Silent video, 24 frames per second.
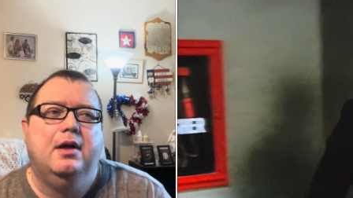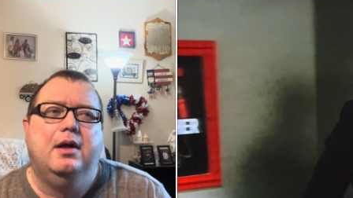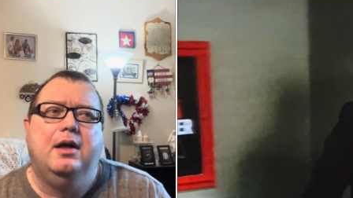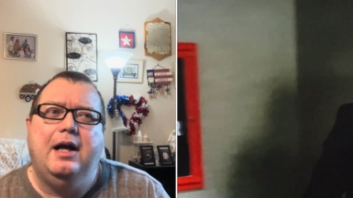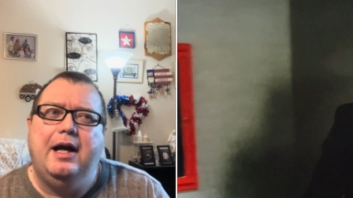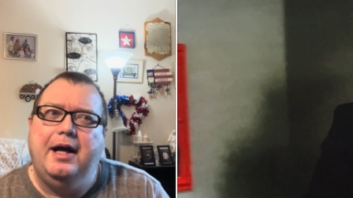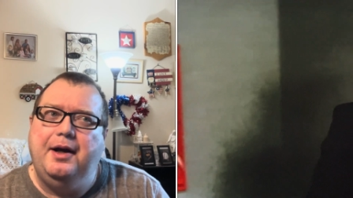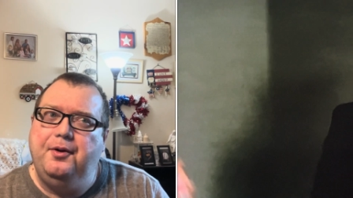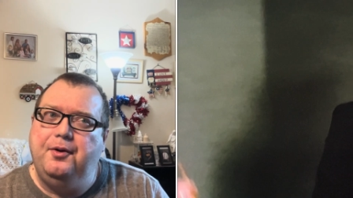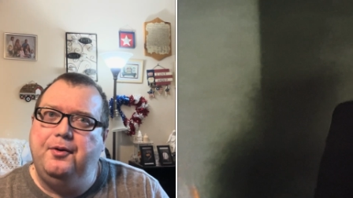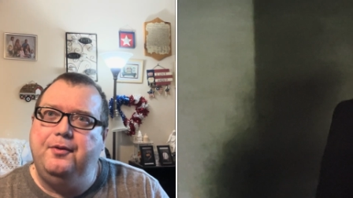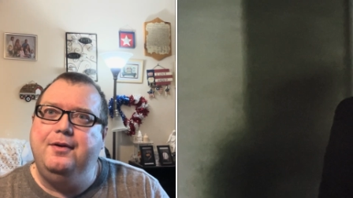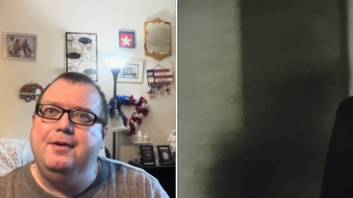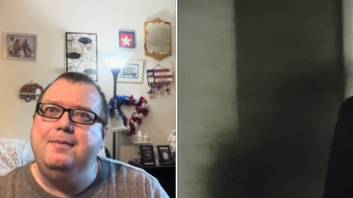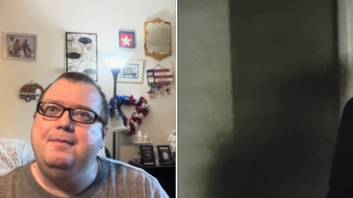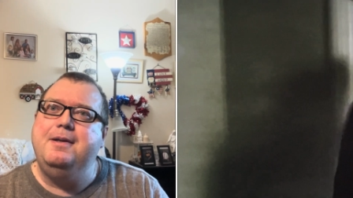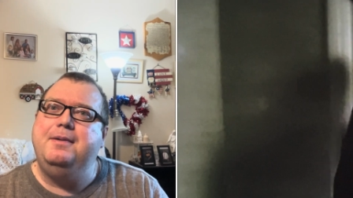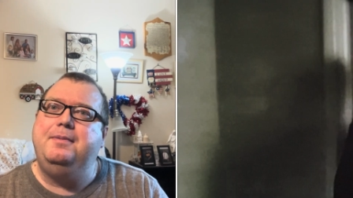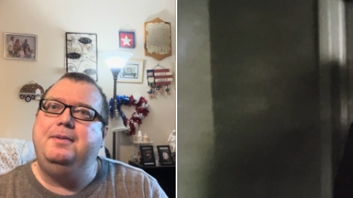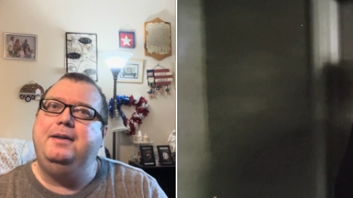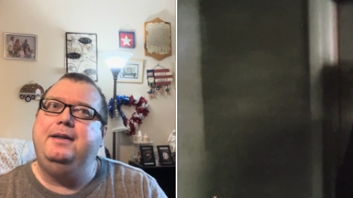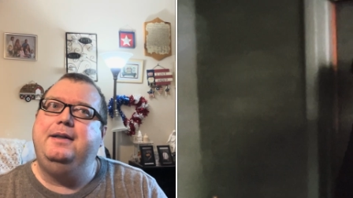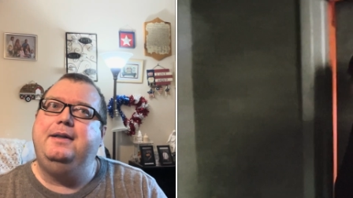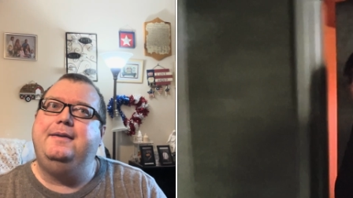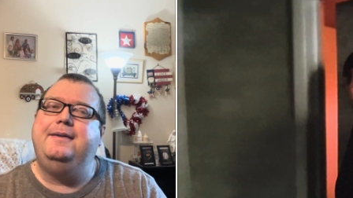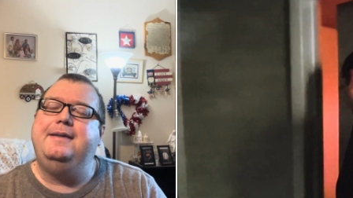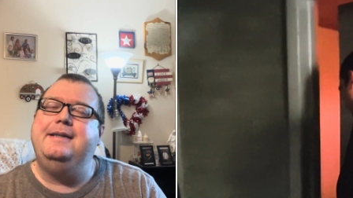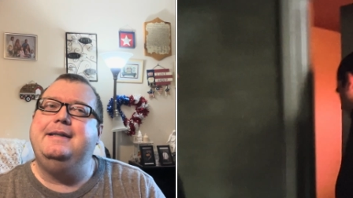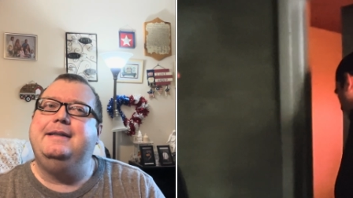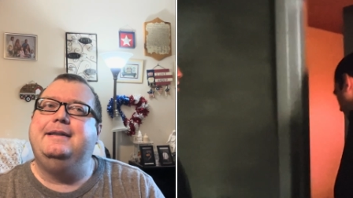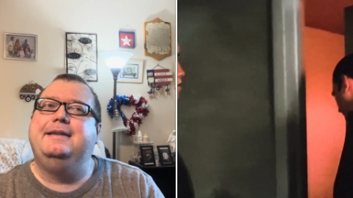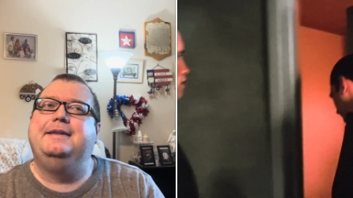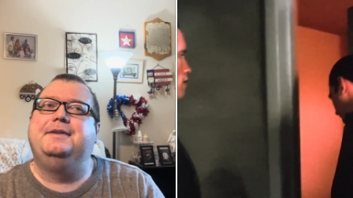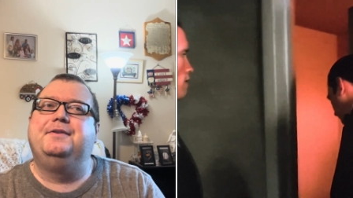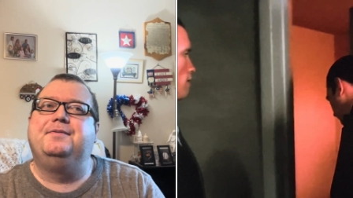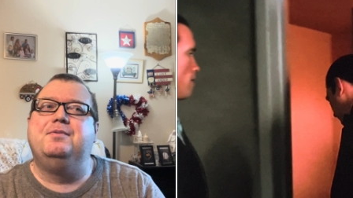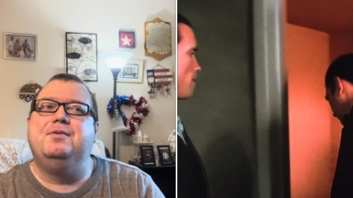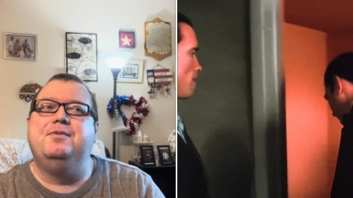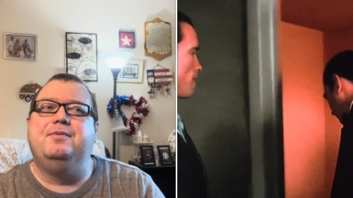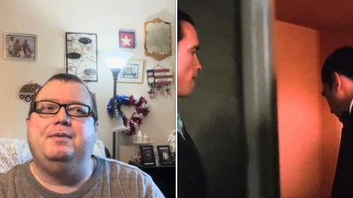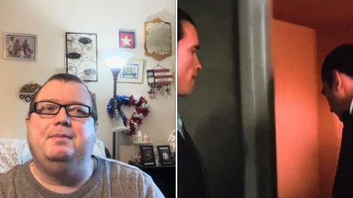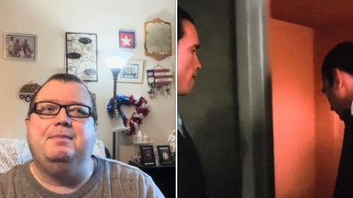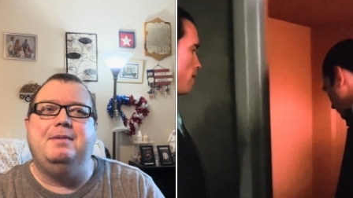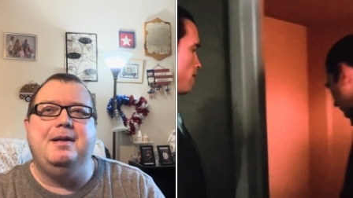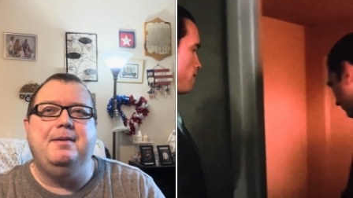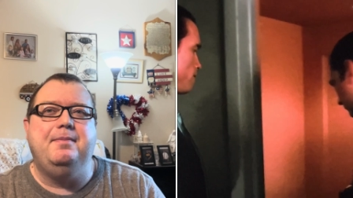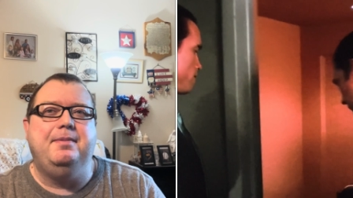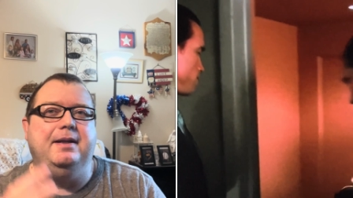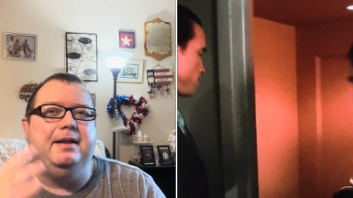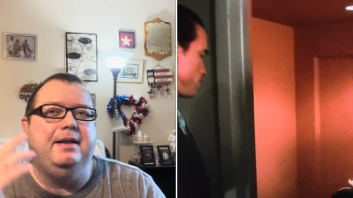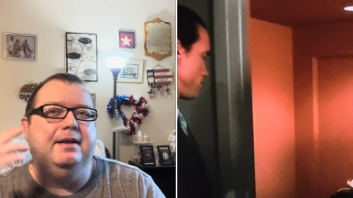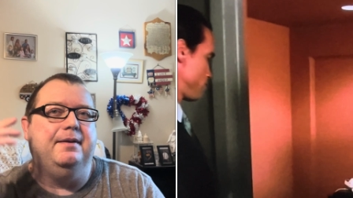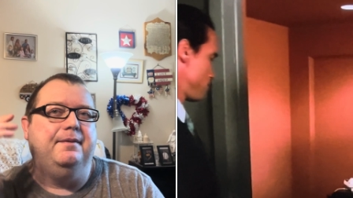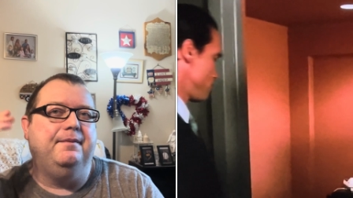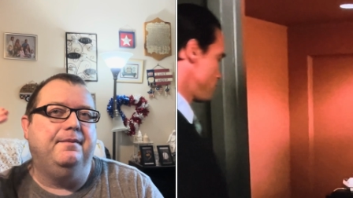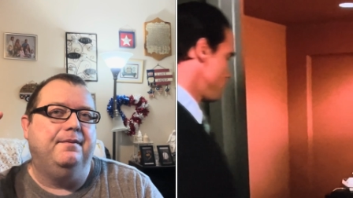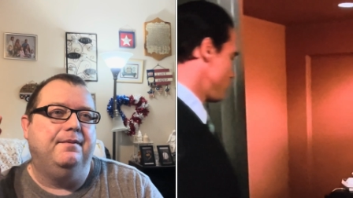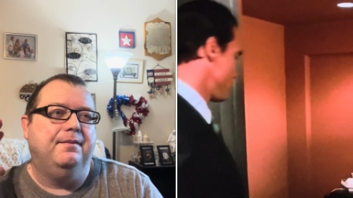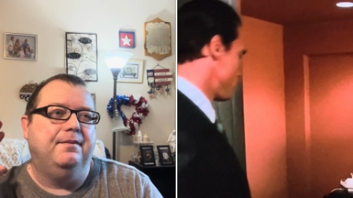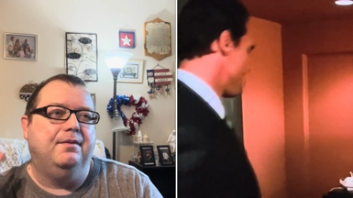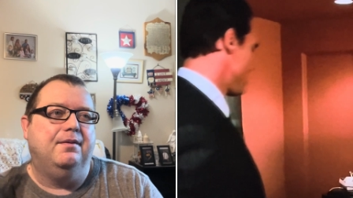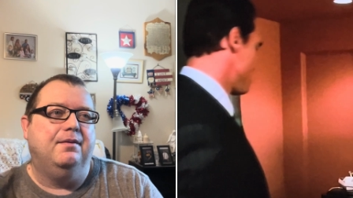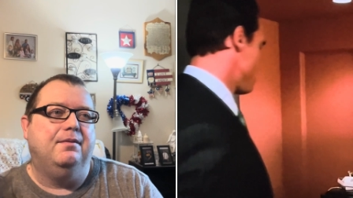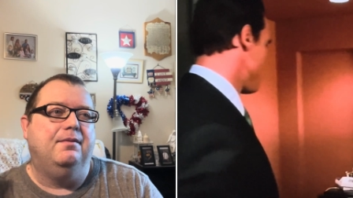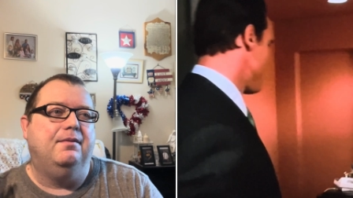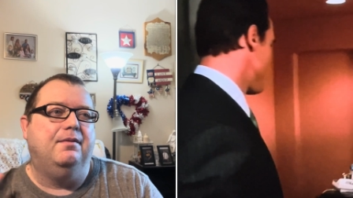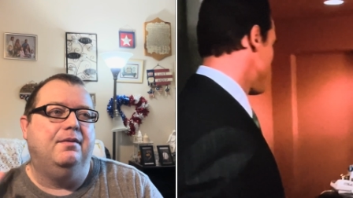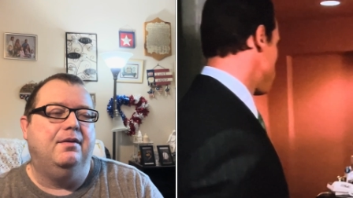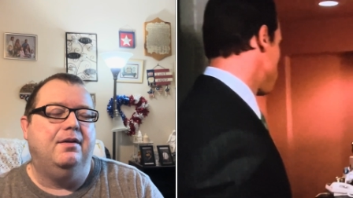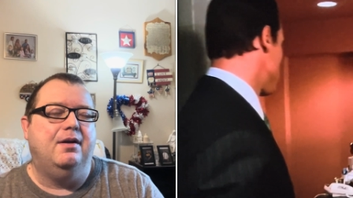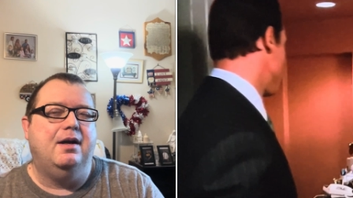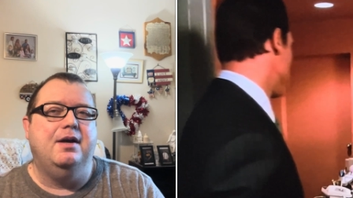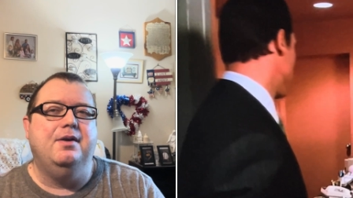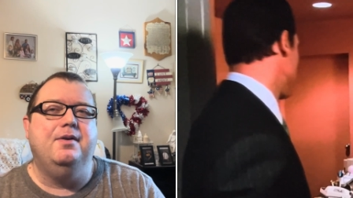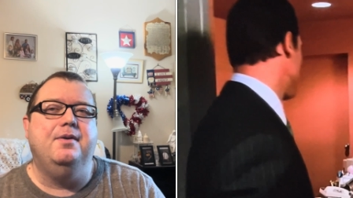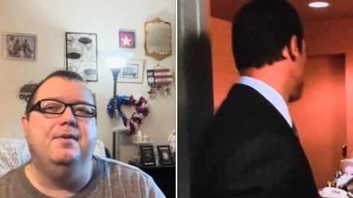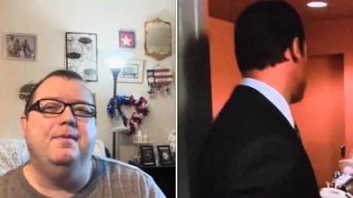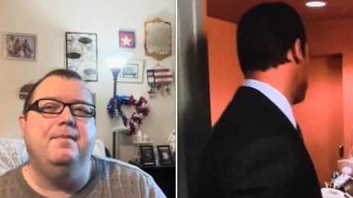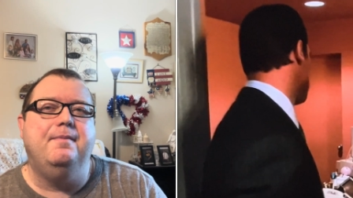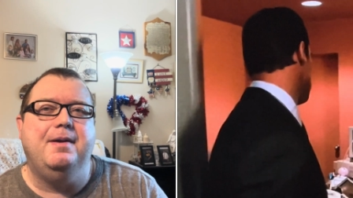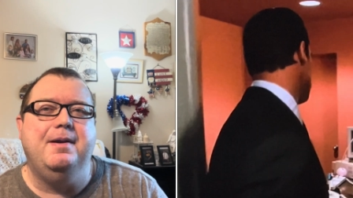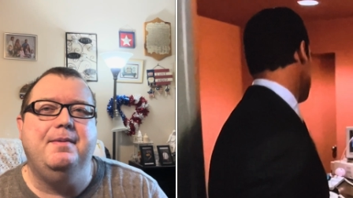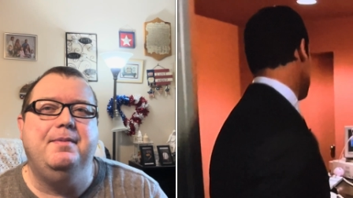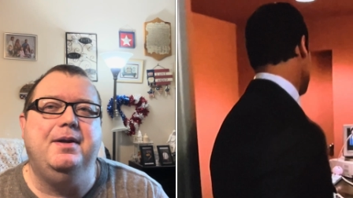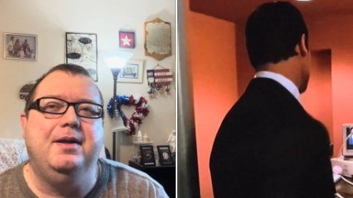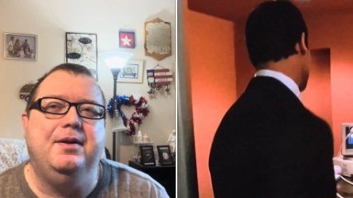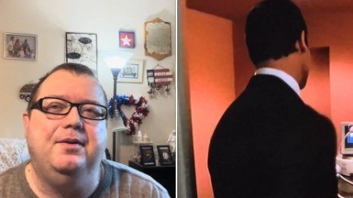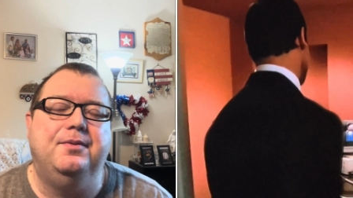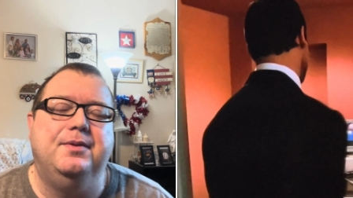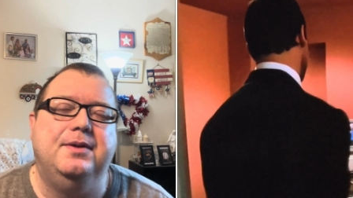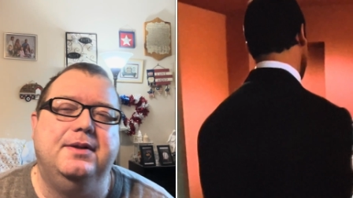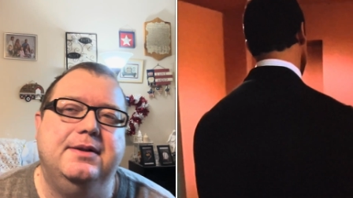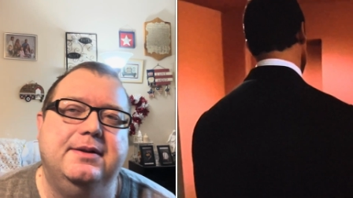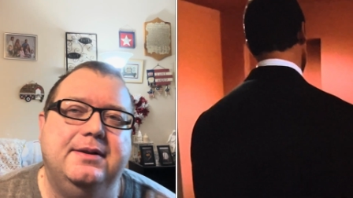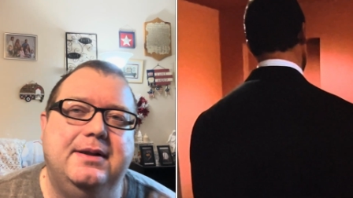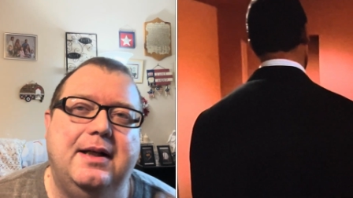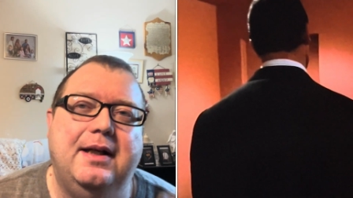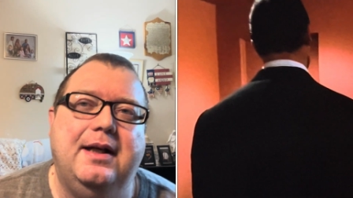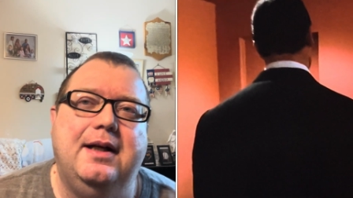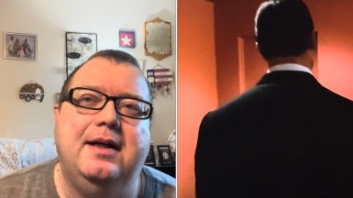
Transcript: I don't remember hearing in this movie. Maybe it was